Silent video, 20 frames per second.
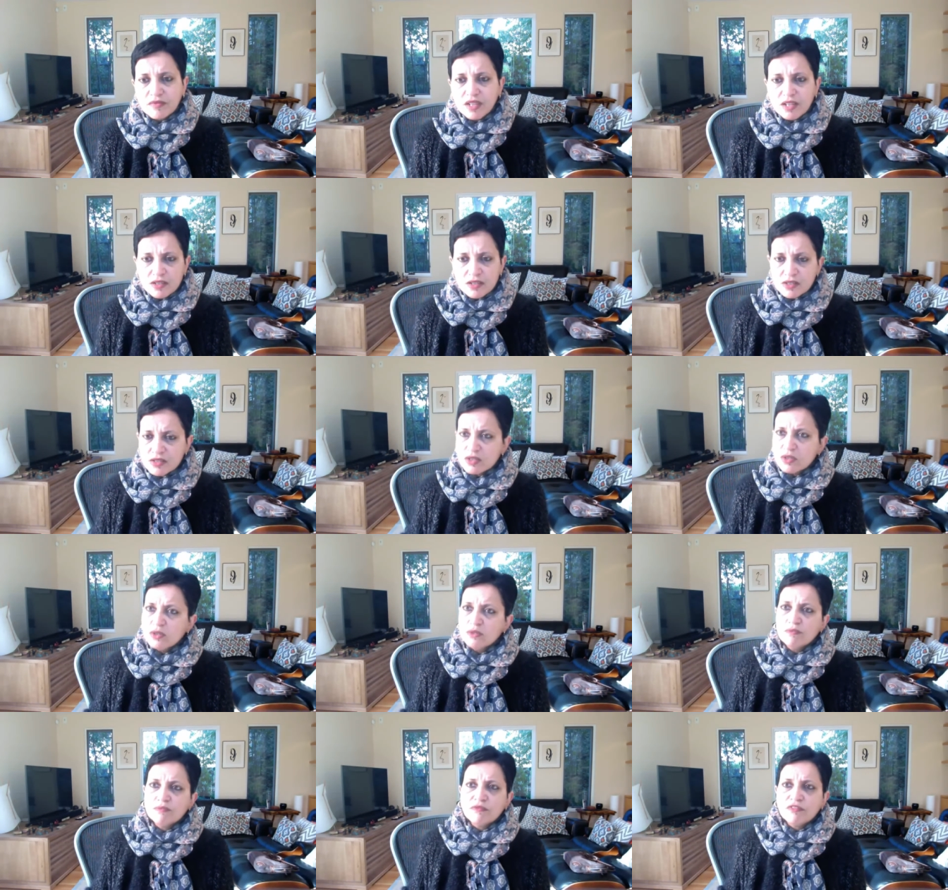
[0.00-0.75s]

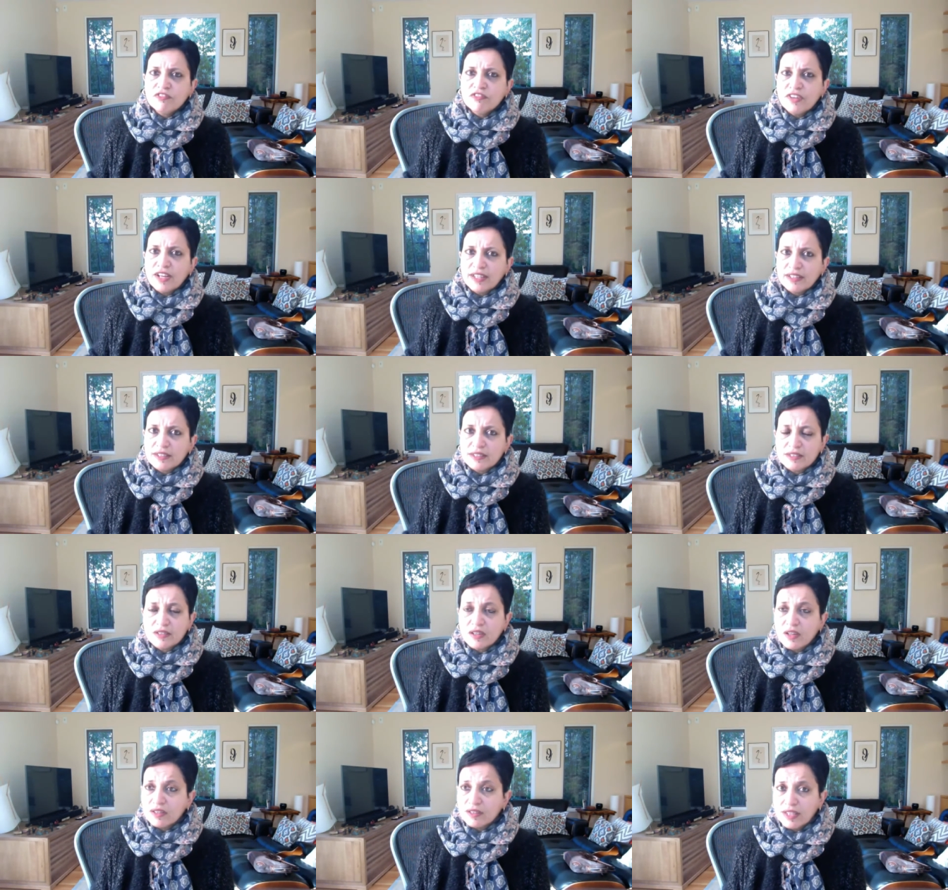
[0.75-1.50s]
So find a
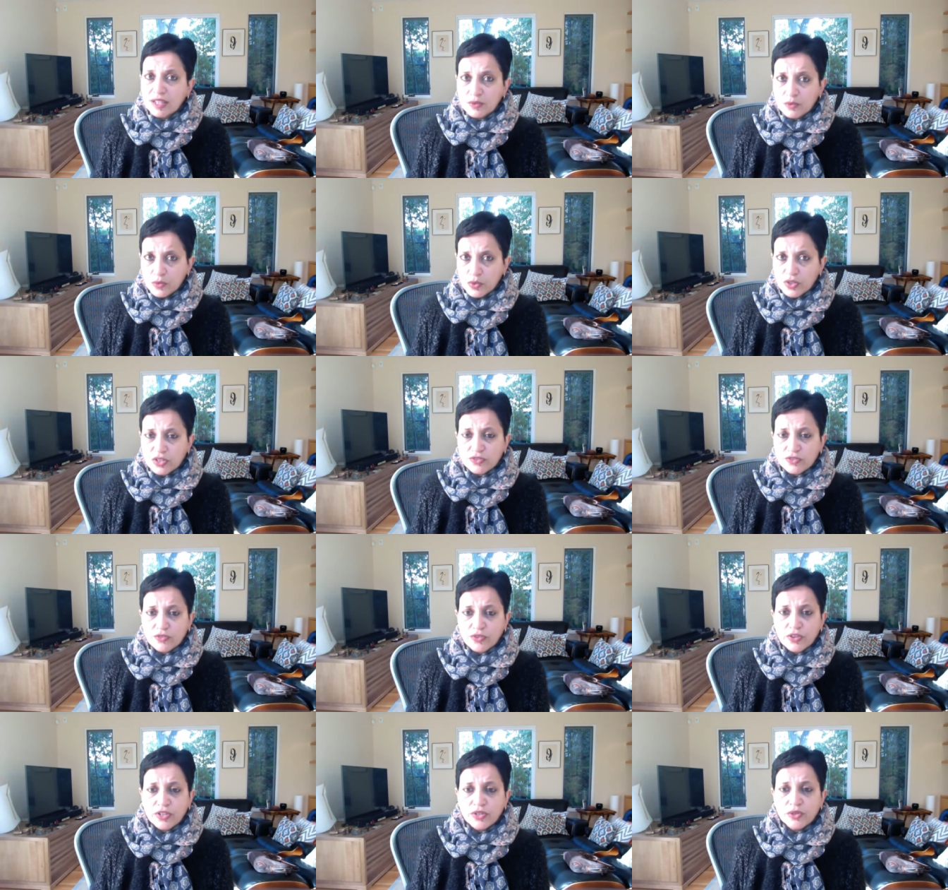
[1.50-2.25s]
slot that works
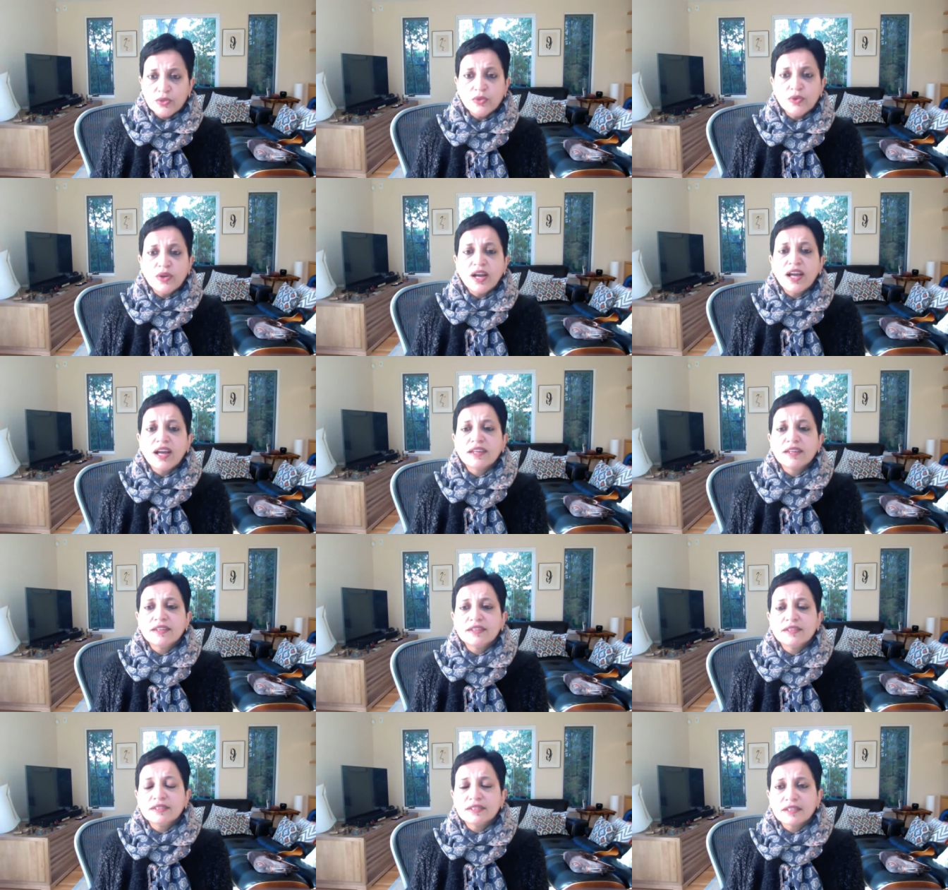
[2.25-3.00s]
for you
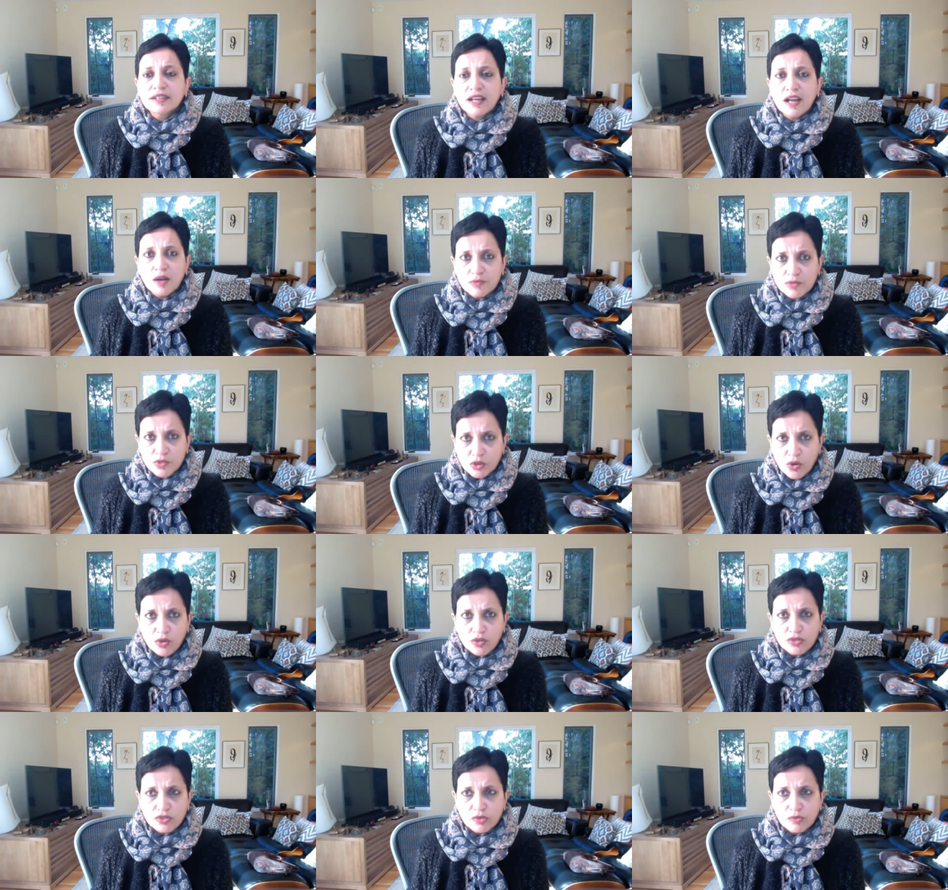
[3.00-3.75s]
and come
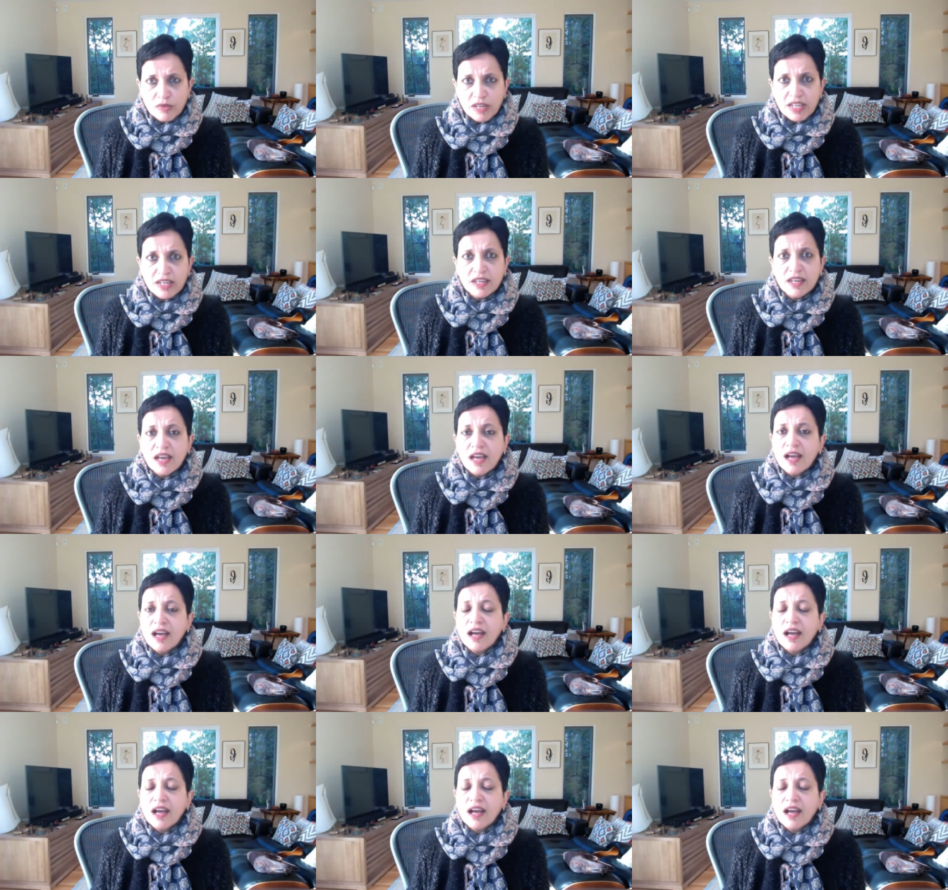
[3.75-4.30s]
talk to me.